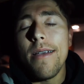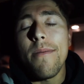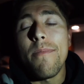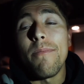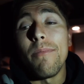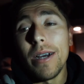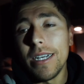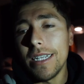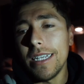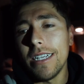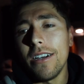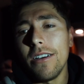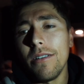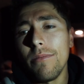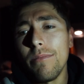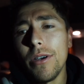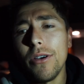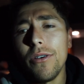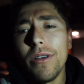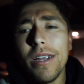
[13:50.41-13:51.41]
Money
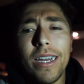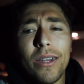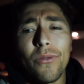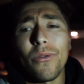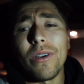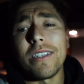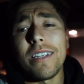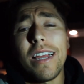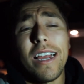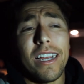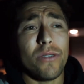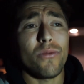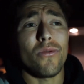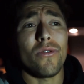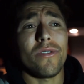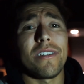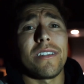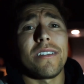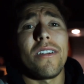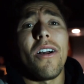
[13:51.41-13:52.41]
combo. Anyways,
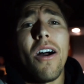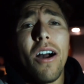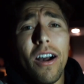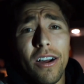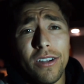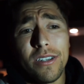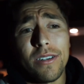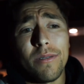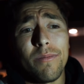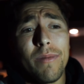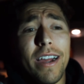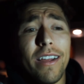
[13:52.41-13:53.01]
XWERKS is awesome.